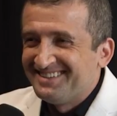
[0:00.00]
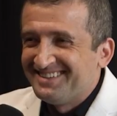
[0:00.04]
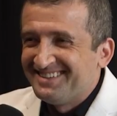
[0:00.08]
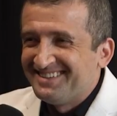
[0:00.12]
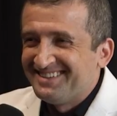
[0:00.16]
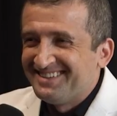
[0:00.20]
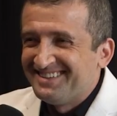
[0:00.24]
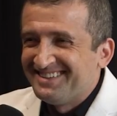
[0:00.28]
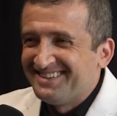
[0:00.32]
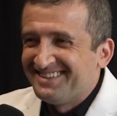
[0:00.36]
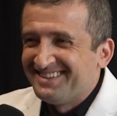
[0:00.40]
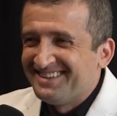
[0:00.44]

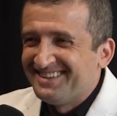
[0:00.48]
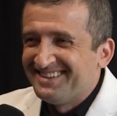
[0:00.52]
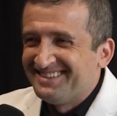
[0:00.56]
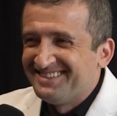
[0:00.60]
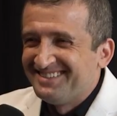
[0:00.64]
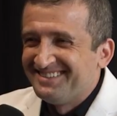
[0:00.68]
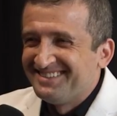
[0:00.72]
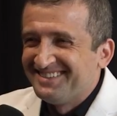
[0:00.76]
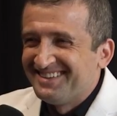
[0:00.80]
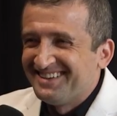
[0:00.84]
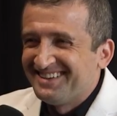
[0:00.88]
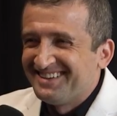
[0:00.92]
Michael. I do
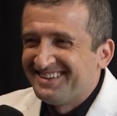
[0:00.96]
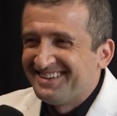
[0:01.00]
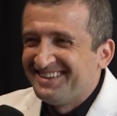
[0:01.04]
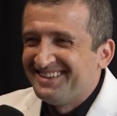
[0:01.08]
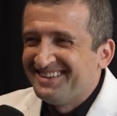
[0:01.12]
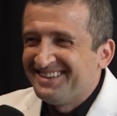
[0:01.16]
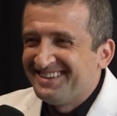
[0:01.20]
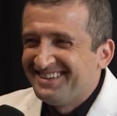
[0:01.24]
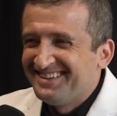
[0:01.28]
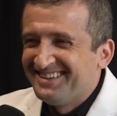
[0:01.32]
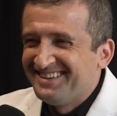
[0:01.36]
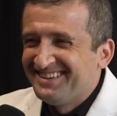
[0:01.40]
like, he,
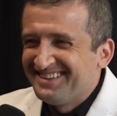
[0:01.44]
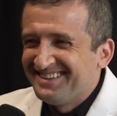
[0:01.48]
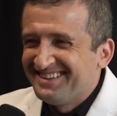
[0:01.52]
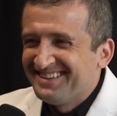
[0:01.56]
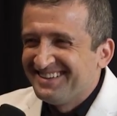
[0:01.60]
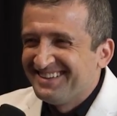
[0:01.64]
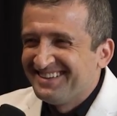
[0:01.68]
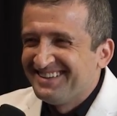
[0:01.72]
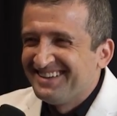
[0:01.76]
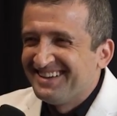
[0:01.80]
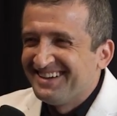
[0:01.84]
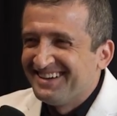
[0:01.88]
he,
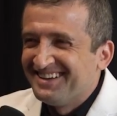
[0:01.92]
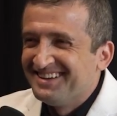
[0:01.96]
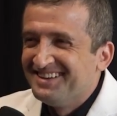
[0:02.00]
yeah.